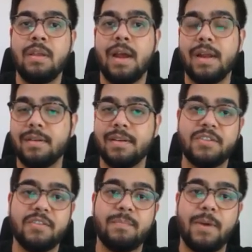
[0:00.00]
hundreds
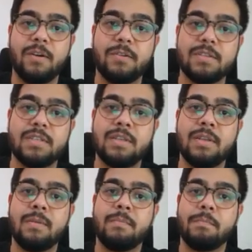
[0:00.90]
of pounds
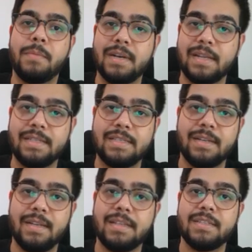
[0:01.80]
per
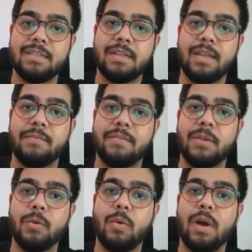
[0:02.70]
consultation if
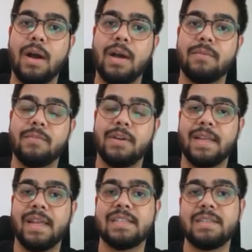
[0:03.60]
you are
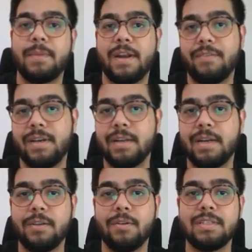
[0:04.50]
working as a private
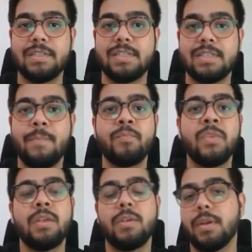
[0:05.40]
cardiologist.
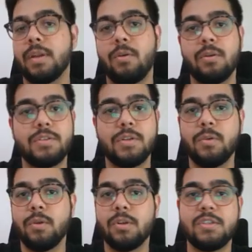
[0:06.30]
You can also
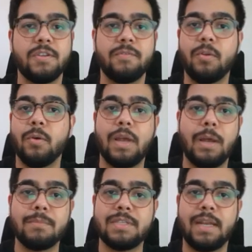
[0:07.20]
do lots of
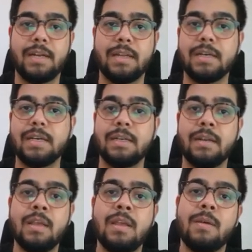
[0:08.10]
locums and earn
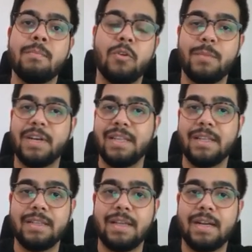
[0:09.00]
more money
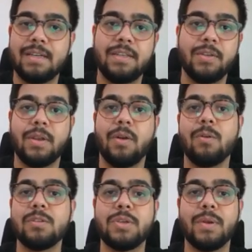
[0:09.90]
than that. You can
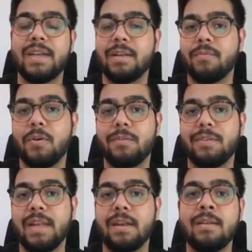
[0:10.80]
also get
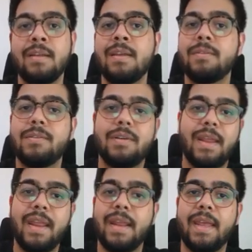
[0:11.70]
involved in
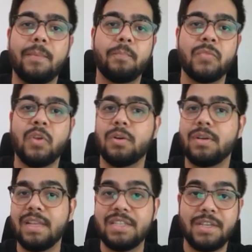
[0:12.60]
training or
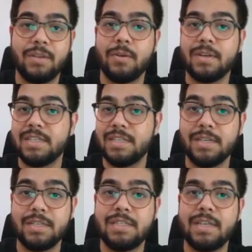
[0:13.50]
teaching or
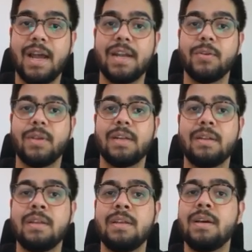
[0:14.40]
research, and you can
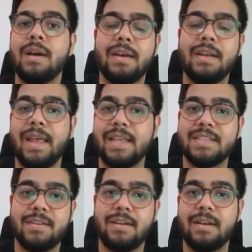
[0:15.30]
earn
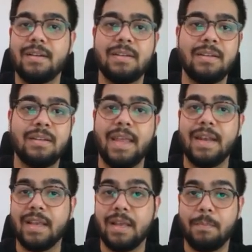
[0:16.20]
extra
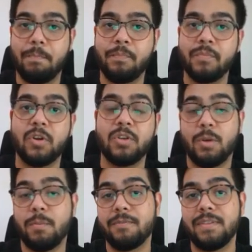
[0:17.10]
income on
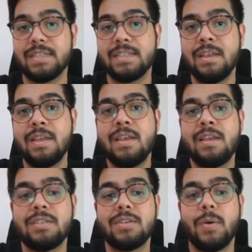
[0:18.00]
top of this.
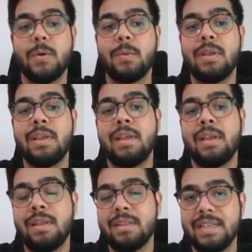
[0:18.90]
So
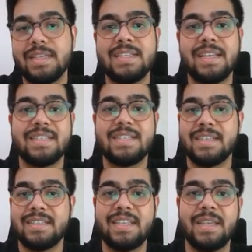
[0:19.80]
this is
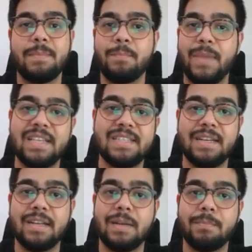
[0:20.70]
just the base
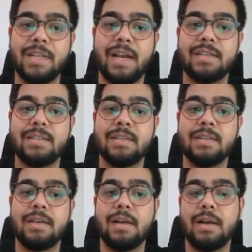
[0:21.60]
income that
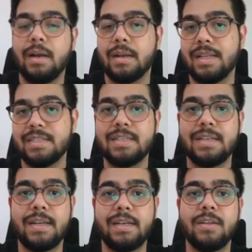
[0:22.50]
a
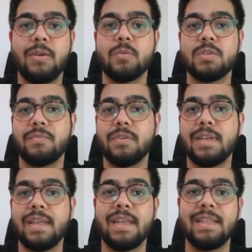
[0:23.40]
consultant who's
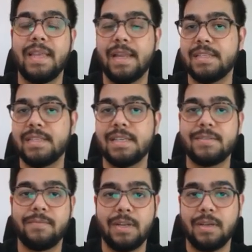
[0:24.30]
working in the
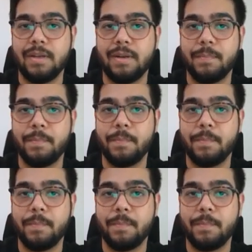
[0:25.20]
NHS will earn.